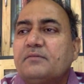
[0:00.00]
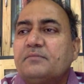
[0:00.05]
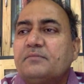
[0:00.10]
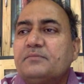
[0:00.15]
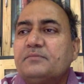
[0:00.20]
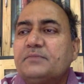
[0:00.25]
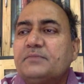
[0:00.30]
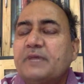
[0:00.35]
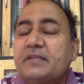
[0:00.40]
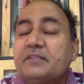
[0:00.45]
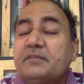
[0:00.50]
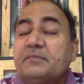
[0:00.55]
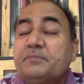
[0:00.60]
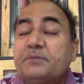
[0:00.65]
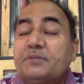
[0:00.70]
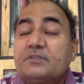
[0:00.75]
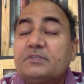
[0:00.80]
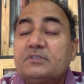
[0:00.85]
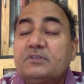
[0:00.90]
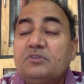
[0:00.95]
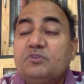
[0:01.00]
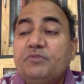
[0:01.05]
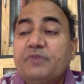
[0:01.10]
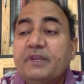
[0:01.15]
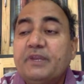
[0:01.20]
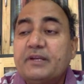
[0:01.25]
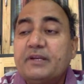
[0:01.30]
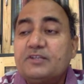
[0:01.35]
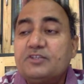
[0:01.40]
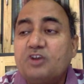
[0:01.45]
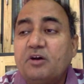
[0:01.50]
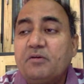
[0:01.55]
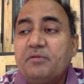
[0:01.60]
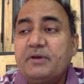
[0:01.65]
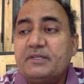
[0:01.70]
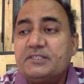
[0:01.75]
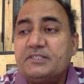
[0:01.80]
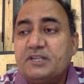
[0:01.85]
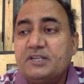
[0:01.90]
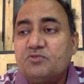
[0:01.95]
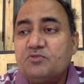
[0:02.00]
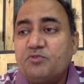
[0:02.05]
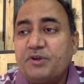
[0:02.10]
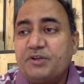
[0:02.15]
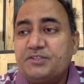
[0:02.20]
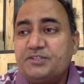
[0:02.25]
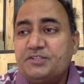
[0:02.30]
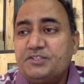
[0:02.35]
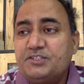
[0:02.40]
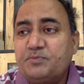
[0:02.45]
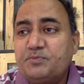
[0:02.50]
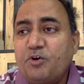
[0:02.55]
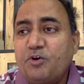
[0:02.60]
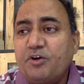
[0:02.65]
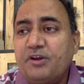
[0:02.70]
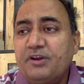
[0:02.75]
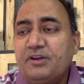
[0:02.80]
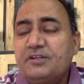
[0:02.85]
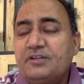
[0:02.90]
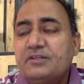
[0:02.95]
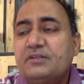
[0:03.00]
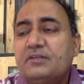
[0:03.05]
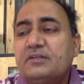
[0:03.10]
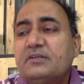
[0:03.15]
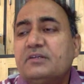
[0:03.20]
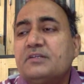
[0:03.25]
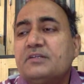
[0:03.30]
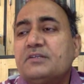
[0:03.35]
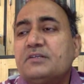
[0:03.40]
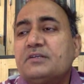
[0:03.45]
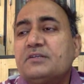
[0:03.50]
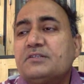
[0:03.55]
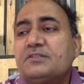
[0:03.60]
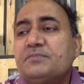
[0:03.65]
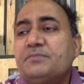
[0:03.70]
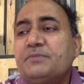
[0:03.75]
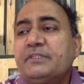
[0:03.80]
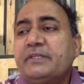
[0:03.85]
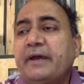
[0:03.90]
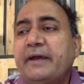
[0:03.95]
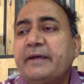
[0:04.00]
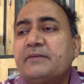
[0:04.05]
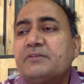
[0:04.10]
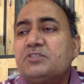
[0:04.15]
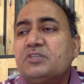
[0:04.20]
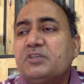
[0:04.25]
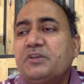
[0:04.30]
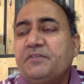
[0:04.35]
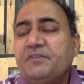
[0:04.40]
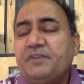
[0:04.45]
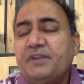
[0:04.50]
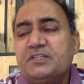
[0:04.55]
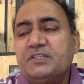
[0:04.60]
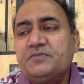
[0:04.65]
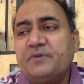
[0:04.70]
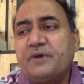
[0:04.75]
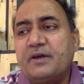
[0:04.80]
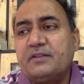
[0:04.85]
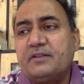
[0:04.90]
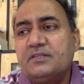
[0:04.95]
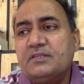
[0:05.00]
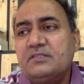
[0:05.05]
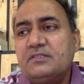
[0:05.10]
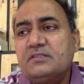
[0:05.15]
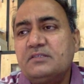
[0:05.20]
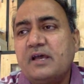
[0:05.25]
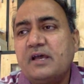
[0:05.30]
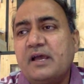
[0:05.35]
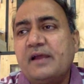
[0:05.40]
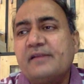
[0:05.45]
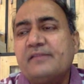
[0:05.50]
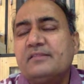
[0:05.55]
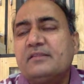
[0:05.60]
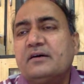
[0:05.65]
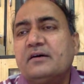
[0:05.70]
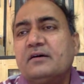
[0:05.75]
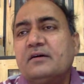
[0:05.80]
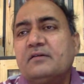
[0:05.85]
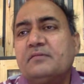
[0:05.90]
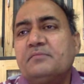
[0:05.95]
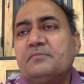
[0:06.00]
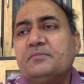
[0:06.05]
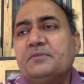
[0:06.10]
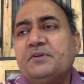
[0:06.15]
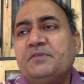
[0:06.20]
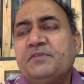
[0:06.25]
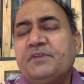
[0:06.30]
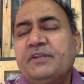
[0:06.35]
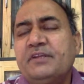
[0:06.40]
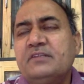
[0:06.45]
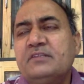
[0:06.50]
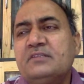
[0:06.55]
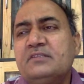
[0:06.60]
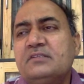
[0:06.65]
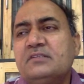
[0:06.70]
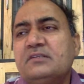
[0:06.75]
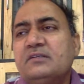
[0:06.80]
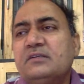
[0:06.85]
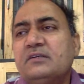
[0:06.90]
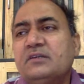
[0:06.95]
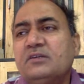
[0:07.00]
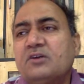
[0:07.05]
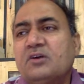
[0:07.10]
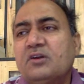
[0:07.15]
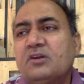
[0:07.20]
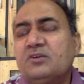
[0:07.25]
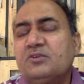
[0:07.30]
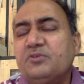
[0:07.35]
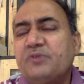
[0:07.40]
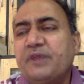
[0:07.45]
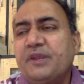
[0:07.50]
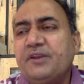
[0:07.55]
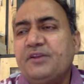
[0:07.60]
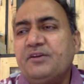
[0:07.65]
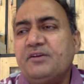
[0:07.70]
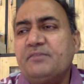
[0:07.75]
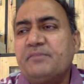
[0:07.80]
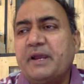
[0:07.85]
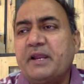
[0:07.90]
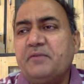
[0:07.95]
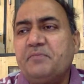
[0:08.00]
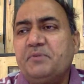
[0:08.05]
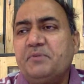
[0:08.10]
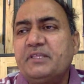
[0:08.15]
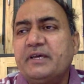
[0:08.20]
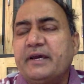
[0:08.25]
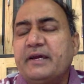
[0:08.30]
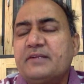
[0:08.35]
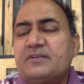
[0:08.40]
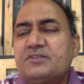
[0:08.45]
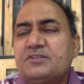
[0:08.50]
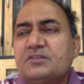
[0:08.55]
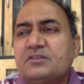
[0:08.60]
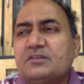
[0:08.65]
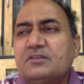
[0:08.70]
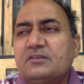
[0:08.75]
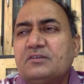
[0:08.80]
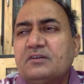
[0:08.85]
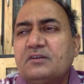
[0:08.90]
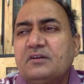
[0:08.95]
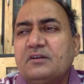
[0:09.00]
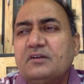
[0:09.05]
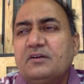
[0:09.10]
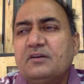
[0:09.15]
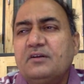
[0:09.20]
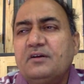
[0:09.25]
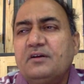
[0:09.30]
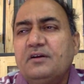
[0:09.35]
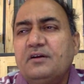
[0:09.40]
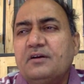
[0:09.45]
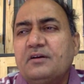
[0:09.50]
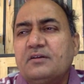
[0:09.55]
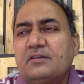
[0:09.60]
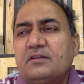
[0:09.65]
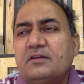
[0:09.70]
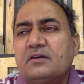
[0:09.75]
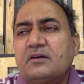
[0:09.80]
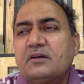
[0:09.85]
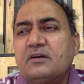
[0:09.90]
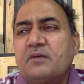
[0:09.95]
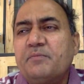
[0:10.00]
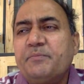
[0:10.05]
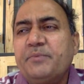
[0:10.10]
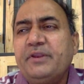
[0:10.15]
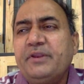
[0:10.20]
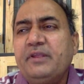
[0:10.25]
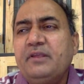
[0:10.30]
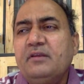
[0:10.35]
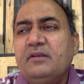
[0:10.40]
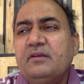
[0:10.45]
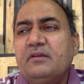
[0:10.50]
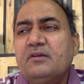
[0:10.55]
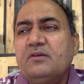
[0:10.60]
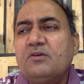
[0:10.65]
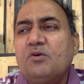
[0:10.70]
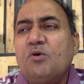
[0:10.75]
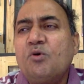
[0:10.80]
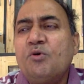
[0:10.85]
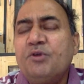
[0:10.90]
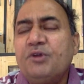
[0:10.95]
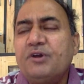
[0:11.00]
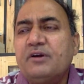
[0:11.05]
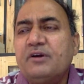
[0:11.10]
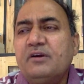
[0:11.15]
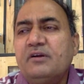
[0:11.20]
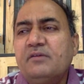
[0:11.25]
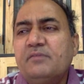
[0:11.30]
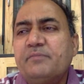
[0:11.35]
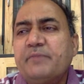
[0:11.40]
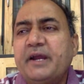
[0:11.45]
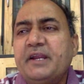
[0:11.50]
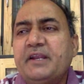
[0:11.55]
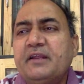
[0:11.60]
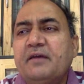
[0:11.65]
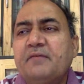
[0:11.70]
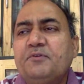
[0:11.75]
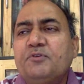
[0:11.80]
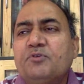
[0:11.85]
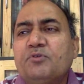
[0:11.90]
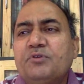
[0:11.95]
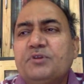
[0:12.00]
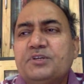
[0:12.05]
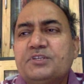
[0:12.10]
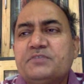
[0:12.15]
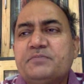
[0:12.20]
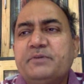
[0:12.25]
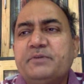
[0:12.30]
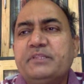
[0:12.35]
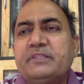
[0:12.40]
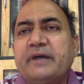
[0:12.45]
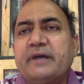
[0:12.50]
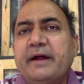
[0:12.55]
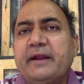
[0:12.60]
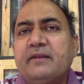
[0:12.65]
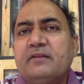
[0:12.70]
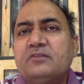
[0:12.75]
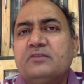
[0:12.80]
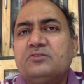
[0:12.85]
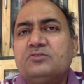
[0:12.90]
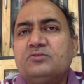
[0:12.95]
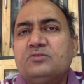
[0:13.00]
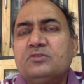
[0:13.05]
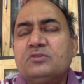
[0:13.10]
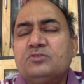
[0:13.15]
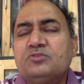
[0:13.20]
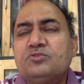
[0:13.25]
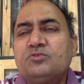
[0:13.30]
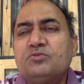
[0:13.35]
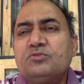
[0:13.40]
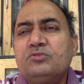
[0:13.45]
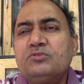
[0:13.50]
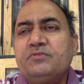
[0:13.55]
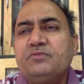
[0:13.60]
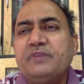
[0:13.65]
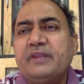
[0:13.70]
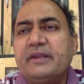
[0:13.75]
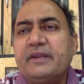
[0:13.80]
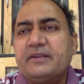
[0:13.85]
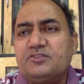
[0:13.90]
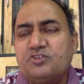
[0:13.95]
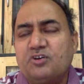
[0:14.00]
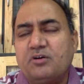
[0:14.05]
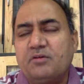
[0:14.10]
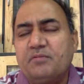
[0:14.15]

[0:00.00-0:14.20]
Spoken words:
that the person who will get job has 10 coins in his pocket. Smith has evidence for this, and the evidence, according to Gettier, might be that the company owner might have told Smith that the Jones will get job.